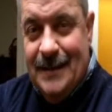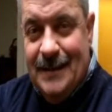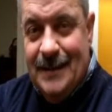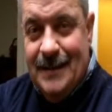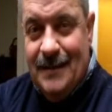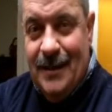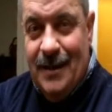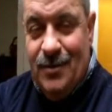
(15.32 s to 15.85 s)

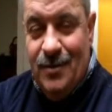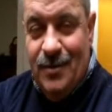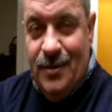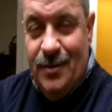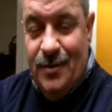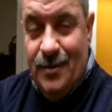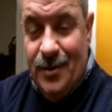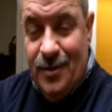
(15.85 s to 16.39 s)
Uh, annual
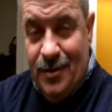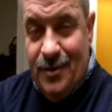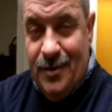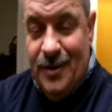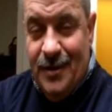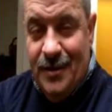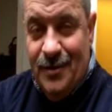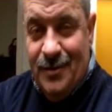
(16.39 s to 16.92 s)

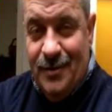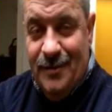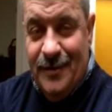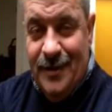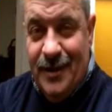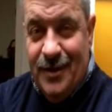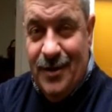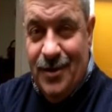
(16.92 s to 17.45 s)
returns not done
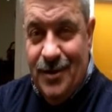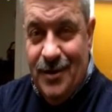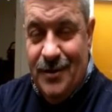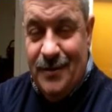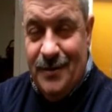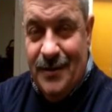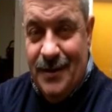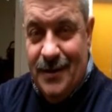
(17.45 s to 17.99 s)
for last
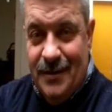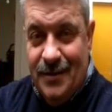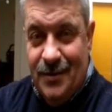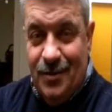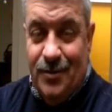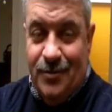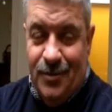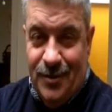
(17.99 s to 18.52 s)
year. Uh,
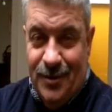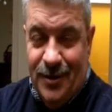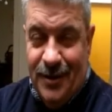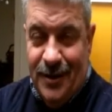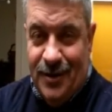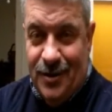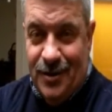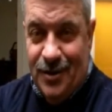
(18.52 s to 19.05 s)
don't run an
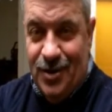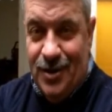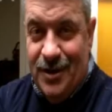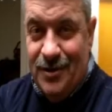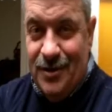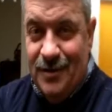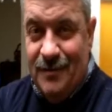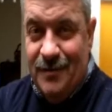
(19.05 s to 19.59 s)
election in
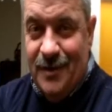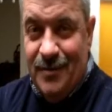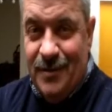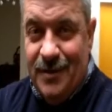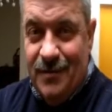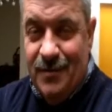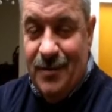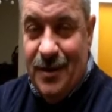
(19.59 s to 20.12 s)
January and
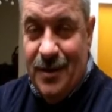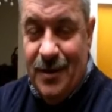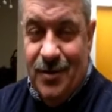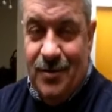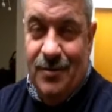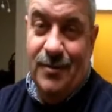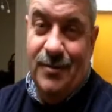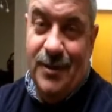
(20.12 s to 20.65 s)
February if you want to
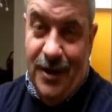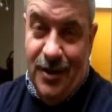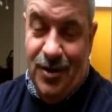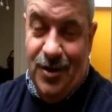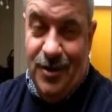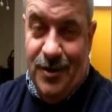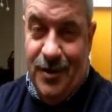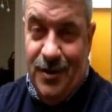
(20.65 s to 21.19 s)
get your
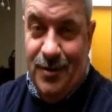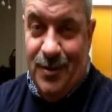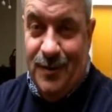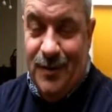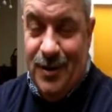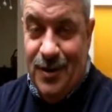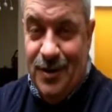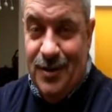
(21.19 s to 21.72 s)
last year's
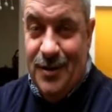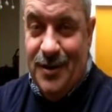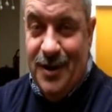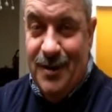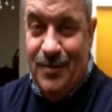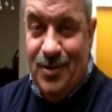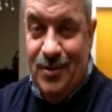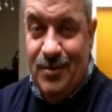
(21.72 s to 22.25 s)
accounts finished the
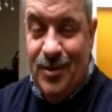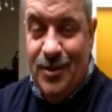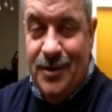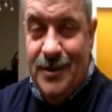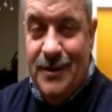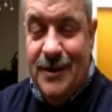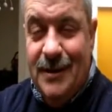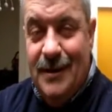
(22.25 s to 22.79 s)
same two
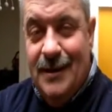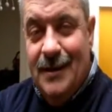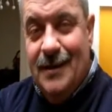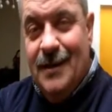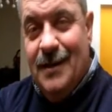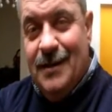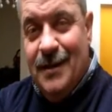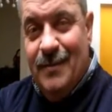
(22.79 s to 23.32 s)
months.
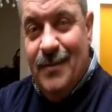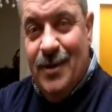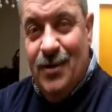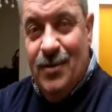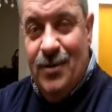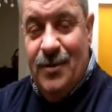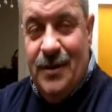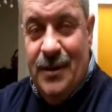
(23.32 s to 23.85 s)
had to get
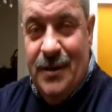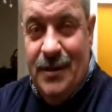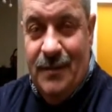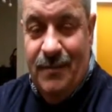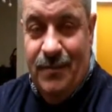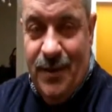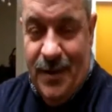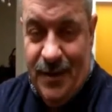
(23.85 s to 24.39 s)
my own
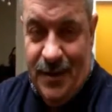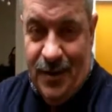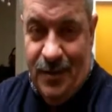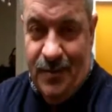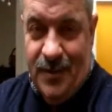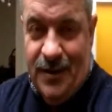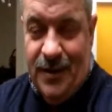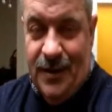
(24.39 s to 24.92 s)
uh, business
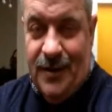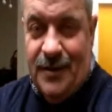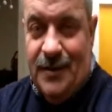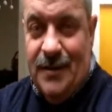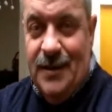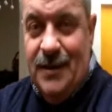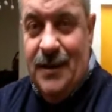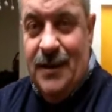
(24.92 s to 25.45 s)
up to
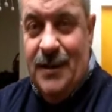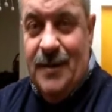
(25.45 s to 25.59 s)
date.